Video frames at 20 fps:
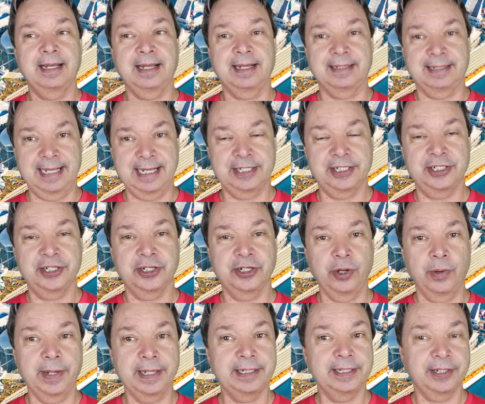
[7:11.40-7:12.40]
unless you're
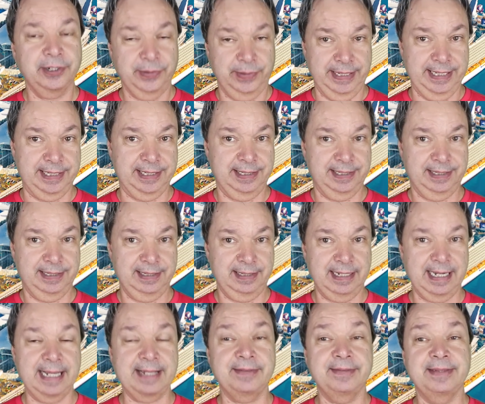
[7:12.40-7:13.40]
going to Greece.
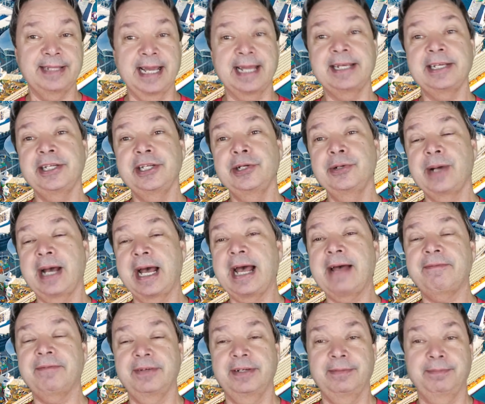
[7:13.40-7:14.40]
And then you
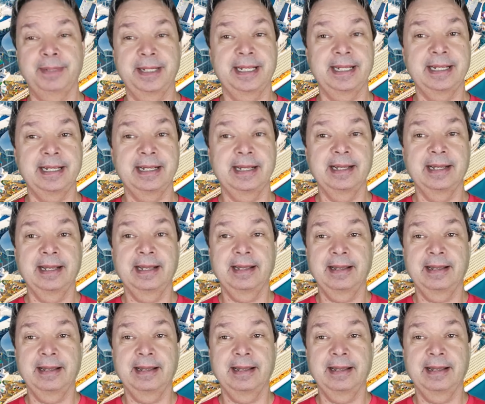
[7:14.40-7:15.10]
have to be